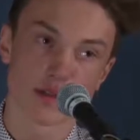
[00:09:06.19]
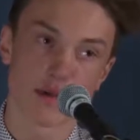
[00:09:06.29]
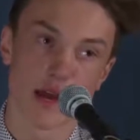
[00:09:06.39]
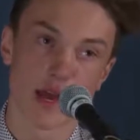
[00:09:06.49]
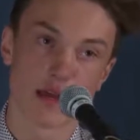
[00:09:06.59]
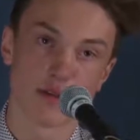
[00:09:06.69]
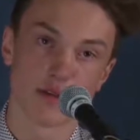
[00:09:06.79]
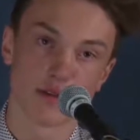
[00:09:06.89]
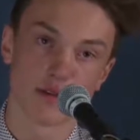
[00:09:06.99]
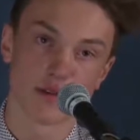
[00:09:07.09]
in my hand,
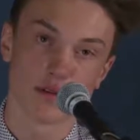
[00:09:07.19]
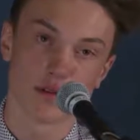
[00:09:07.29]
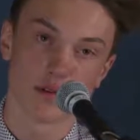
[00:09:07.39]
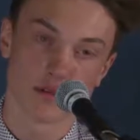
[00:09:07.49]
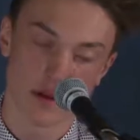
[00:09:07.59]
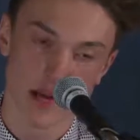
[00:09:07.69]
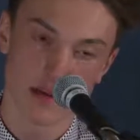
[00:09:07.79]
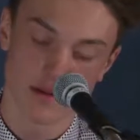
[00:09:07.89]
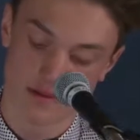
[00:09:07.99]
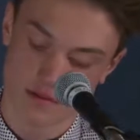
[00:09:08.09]

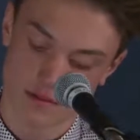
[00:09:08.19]
right?